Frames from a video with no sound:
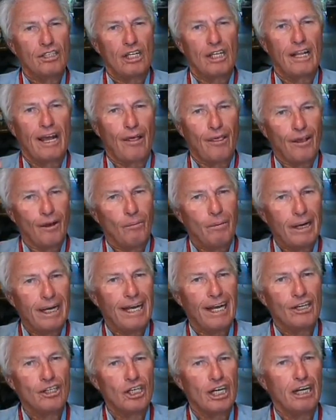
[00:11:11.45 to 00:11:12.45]
I said, I think
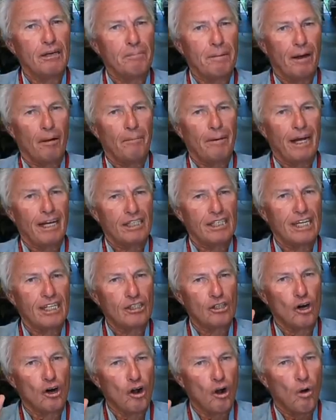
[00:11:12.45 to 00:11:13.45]
we can catch an 8-pound bass.
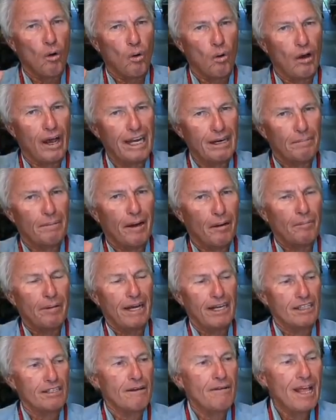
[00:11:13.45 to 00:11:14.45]
That's our goal,
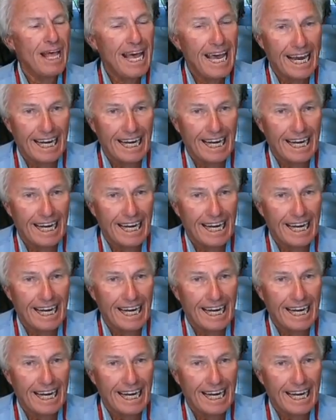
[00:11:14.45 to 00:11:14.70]
8-pound bass.